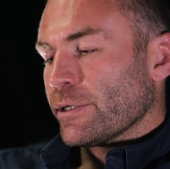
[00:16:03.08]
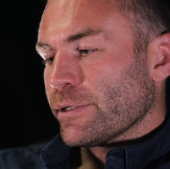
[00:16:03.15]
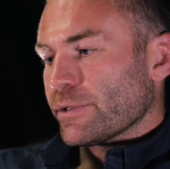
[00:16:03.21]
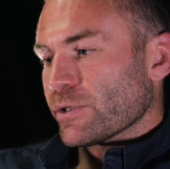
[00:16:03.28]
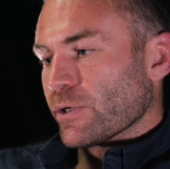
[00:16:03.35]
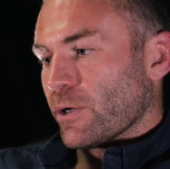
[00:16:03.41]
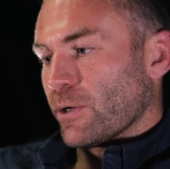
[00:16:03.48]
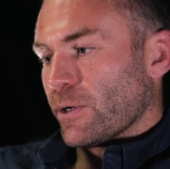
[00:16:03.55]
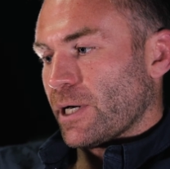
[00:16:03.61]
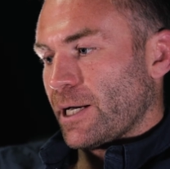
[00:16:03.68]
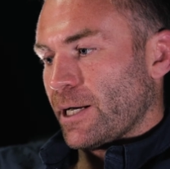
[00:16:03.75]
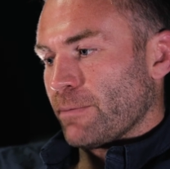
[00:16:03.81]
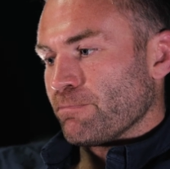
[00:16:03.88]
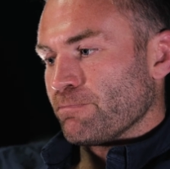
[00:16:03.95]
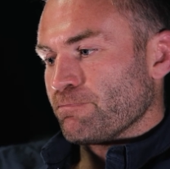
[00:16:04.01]

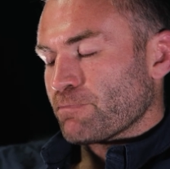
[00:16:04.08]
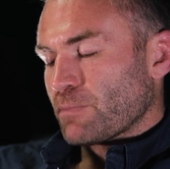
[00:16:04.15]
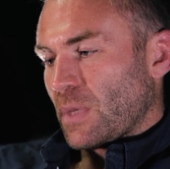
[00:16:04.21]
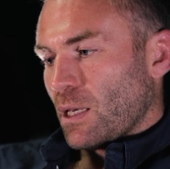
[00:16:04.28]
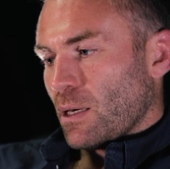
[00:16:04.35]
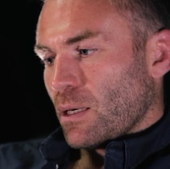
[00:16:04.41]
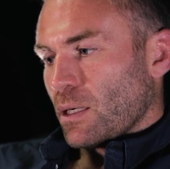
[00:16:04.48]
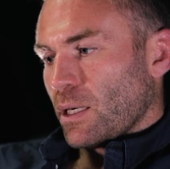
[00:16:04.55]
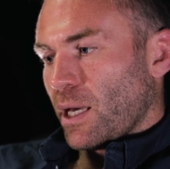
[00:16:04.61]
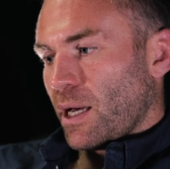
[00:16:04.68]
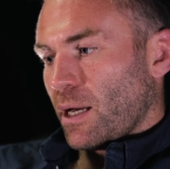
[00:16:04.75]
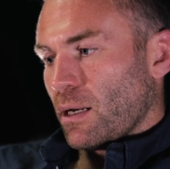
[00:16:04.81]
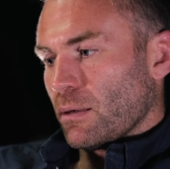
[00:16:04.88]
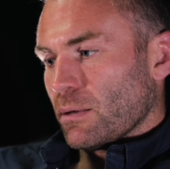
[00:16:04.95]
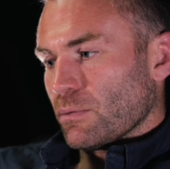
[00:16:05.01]
So,
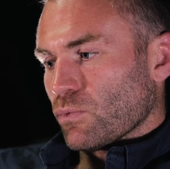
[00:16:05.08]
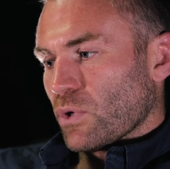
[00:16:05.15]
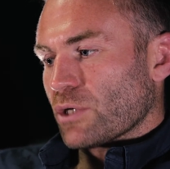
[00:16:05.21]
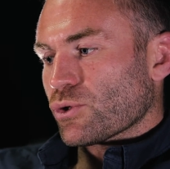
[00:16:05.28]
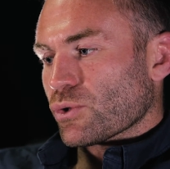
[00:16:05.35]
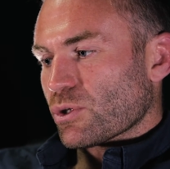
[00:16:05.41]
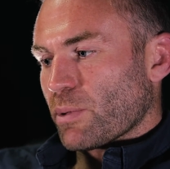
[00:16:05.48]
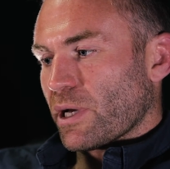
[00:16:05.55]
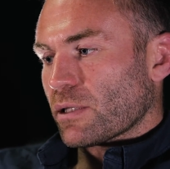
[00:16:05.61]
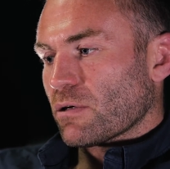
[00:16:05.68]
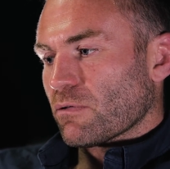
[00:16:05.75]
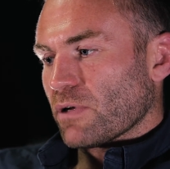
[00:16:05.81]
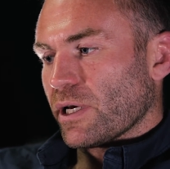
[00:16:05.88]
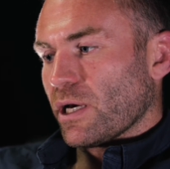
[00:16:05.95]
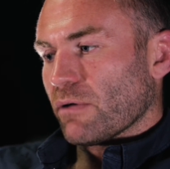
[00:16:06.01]

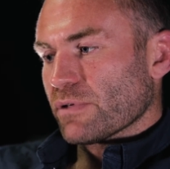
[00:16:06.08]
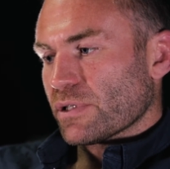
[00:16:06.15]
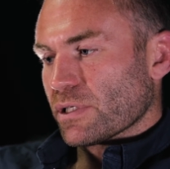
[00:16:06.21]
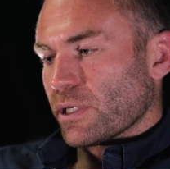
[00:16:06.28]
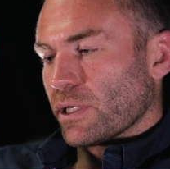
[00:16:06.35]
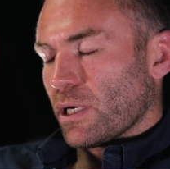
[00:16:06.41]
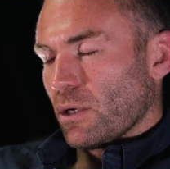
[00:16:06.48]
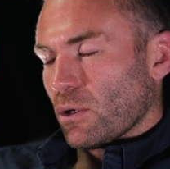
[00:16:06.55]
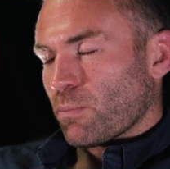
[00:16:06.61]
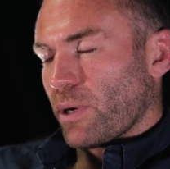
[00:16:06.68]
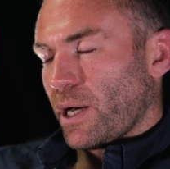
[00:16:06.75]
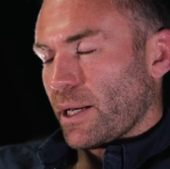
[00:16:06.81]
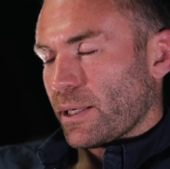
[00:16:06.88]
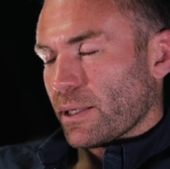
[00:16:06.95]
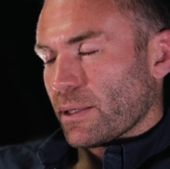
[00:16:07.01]
retrospectively, obviously, I look
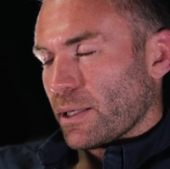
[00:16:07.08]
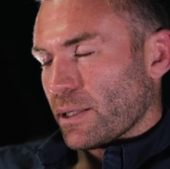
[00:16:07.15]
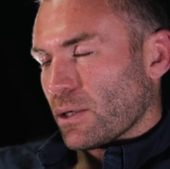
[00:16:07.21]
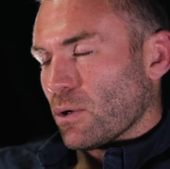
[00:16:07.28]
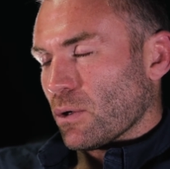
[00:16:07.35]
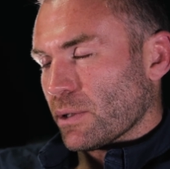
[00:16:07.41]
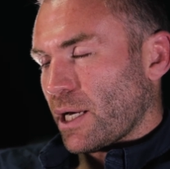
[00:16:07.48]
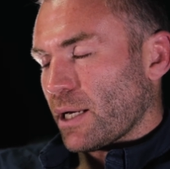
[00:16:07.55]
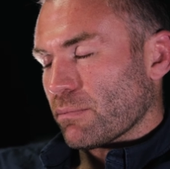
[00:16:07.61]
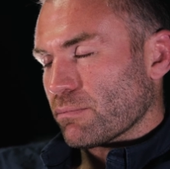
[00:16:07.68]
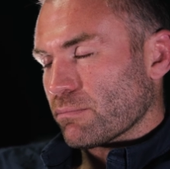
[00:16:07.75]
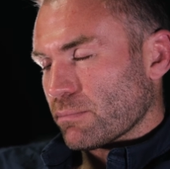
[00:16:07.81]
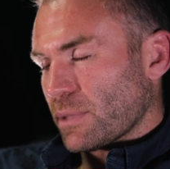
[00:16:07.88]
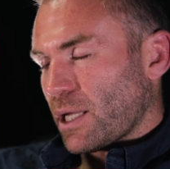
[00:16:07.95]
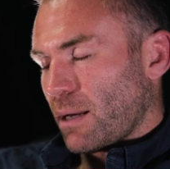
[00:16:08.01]
back and I go, that
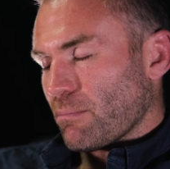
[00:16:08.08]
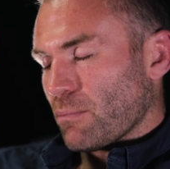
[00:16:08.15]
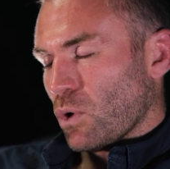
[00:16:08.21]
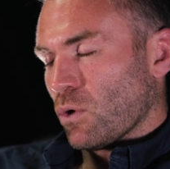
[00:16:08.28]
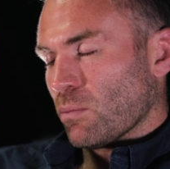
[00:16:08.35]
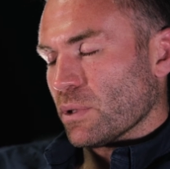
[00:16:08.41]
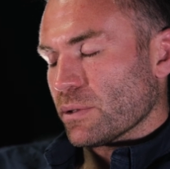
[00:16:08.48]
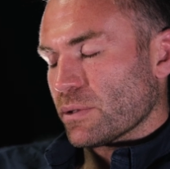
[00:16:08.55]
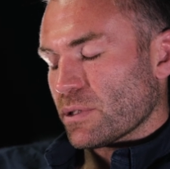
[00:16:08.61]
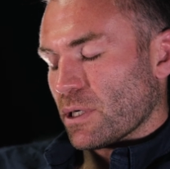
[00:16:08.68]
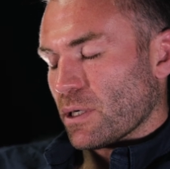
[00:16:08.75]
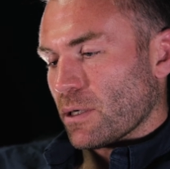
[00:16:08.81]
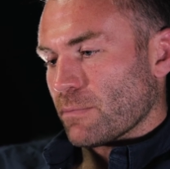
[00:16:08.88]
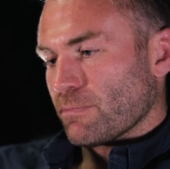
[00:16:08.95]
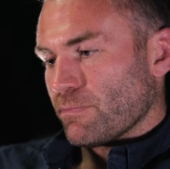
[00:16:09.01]
moment
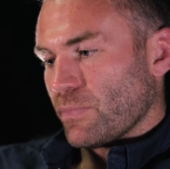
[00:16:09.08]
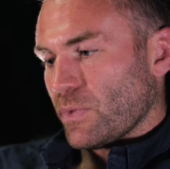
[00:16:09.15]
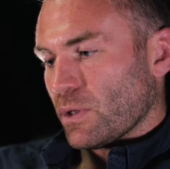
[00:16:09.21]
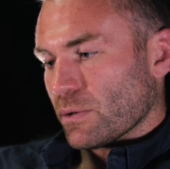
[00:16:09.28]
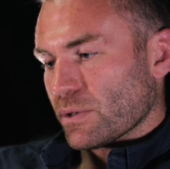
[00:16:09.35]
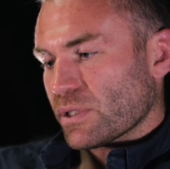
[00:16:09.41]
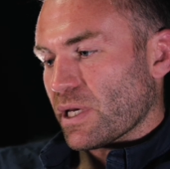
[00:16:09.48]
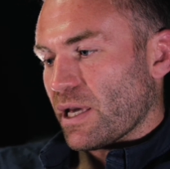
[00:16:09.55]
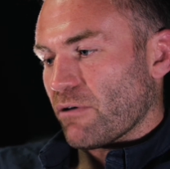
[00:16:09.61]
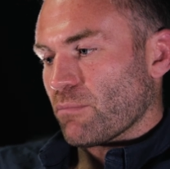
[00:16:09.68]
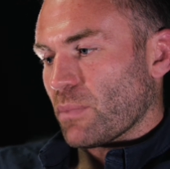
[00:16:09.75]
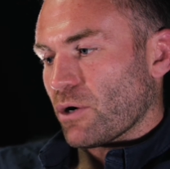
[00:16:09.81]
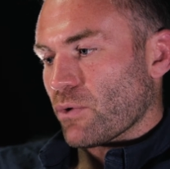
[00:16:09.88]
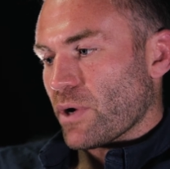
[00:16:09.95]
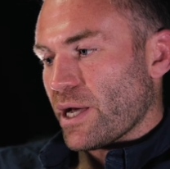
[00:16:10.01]
saved
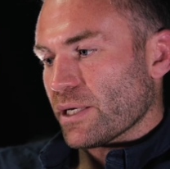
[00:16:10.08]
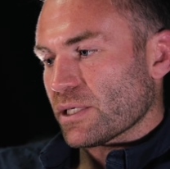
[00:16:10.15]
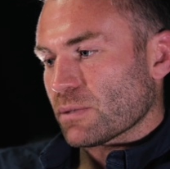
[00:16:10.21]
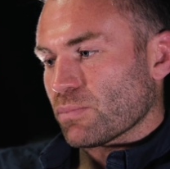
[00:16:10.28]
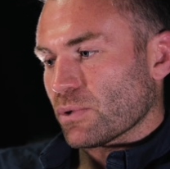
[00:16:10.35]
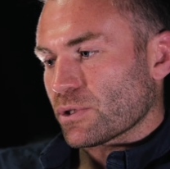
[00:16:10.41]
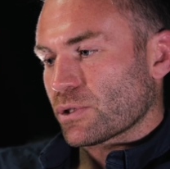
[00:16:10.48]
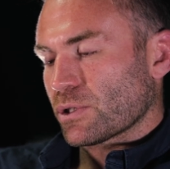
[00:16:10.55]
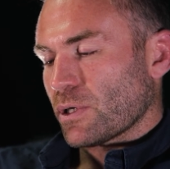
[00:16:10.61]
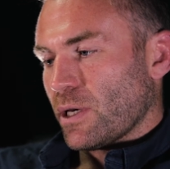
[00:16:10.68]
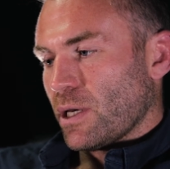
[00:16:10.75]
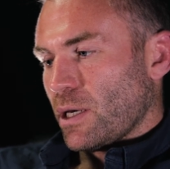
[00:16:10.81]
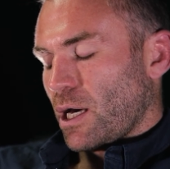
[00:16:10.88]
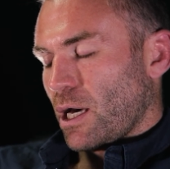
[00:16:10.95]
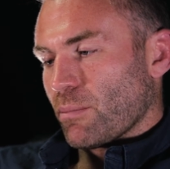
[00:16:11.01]
my race. But
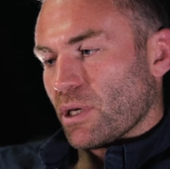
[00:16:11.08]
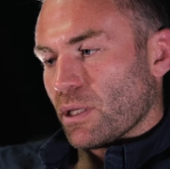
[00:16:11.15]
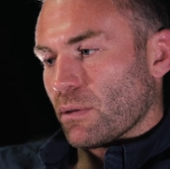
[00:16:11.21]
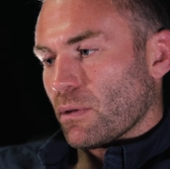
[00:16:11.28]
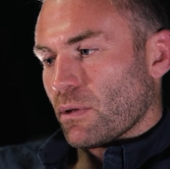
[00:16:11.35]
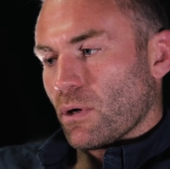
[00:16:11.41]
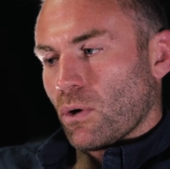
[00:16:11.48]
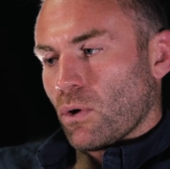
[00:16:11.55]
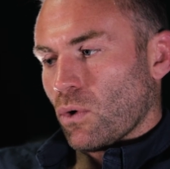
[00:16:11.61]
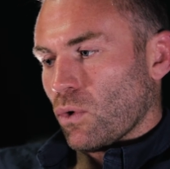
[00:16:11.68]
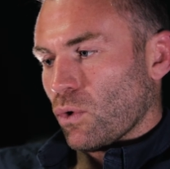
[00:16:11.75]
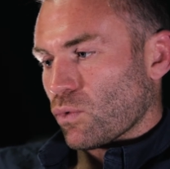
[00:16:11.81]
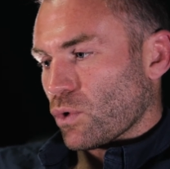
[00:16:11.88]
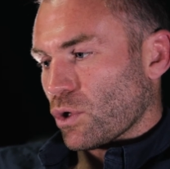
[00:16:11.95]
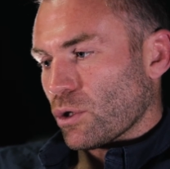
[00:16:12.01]
I mean, the
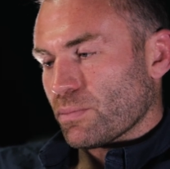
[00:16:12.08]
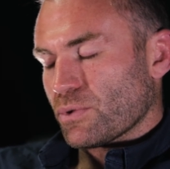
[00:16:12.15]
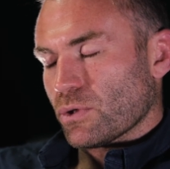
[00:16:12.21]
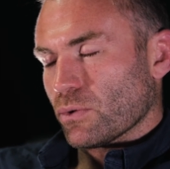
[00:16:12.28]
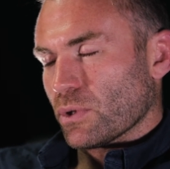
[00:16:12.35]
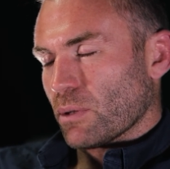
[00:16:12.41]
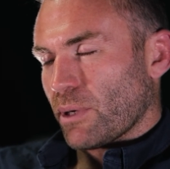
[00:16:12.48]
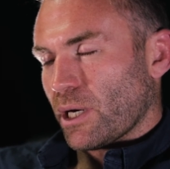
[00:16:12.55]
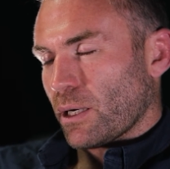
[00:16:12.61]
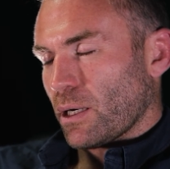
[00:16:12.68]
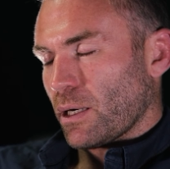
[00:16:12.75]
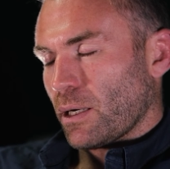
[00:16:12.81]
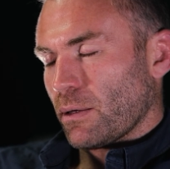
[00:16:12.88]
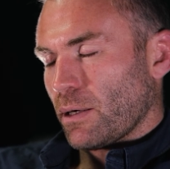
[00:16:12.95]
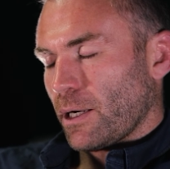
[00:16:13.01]
whole run up to it, man,
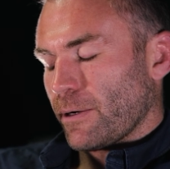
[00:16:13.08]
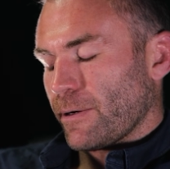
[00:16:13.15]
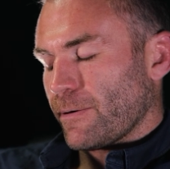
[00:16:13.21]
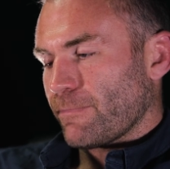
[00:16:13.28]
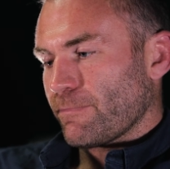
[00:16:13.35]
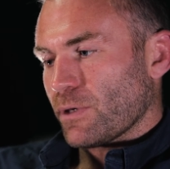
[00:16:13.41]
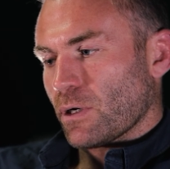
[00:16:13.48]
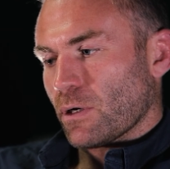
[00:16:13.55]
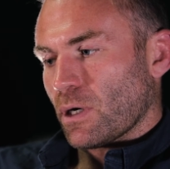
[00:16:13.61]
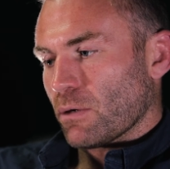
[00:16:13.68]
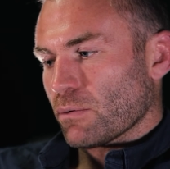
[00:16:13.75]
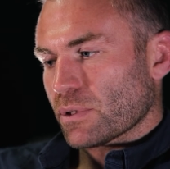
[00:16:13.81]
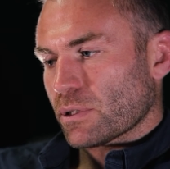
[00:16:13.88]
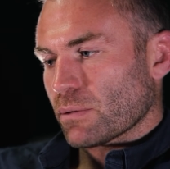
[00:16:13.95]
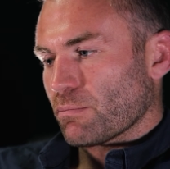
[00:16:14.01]
I
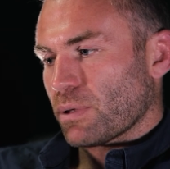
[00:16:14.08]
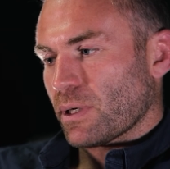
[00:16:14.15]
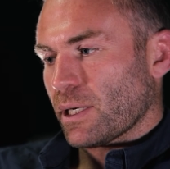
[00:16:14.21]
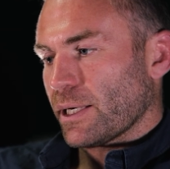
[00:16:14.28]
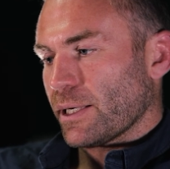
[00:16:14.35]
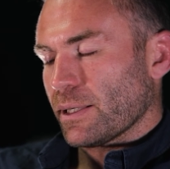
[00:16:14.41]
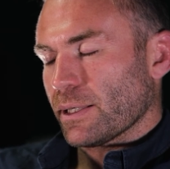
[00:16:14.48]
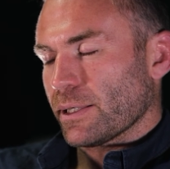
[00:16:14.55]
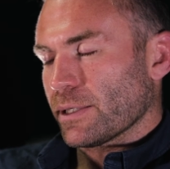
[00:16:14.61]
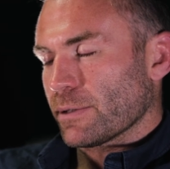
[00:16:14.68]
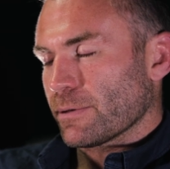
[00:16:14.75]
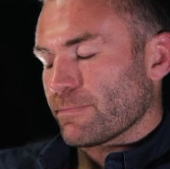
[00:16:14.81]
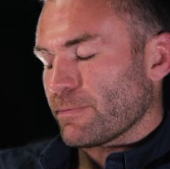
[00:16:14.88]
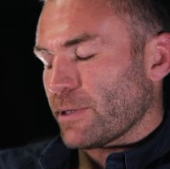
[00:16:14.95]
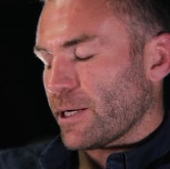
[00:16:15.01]
was completely
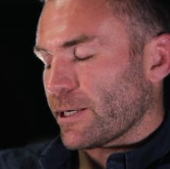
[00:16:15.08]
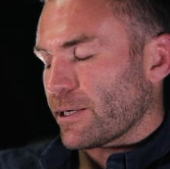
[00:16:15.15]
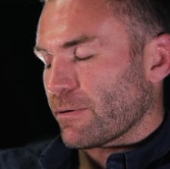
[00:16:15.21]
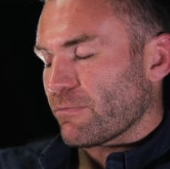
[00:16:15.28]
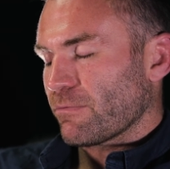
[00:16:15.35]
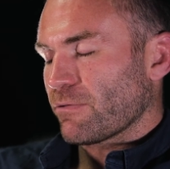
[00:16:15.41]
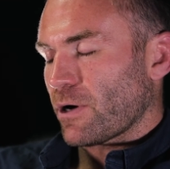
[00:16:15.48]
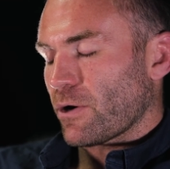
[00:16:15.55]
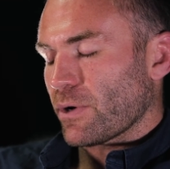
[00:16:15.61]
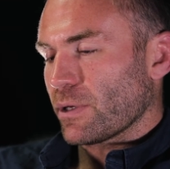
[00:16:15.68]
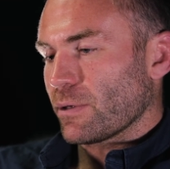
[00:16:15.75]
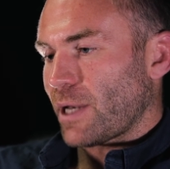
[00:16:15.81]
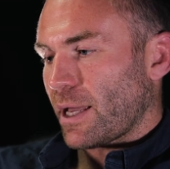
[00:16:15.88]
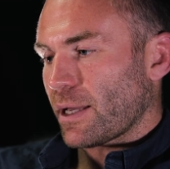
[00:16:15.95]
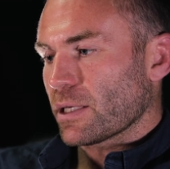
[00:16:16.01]
in like a very
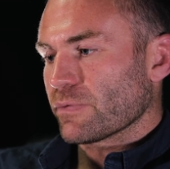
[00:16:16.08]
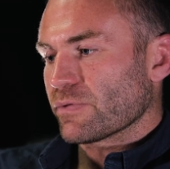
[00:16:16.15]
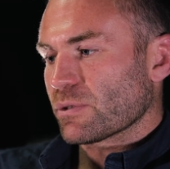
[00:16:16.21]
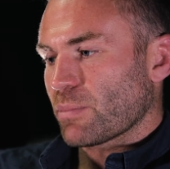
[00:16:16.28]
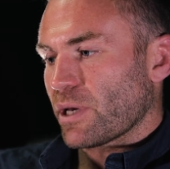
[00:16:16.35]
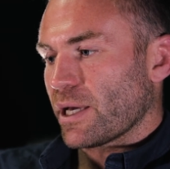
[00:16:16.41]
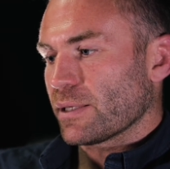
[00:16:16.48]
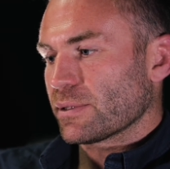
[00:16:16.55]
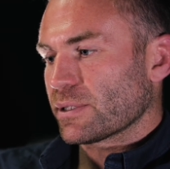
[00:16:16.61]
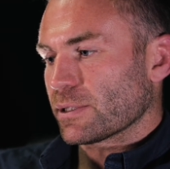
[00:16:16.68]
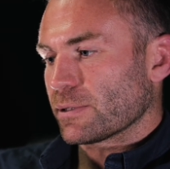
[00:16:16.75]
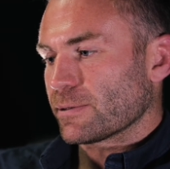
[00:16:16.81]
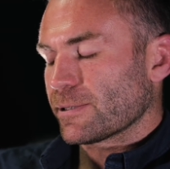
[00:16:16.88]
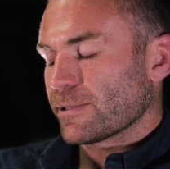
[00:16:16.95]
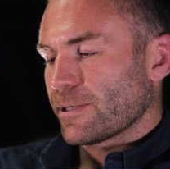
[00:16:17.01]
negative space,
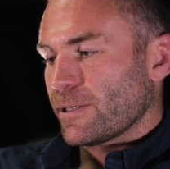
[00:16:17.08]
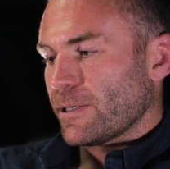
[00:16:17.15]
and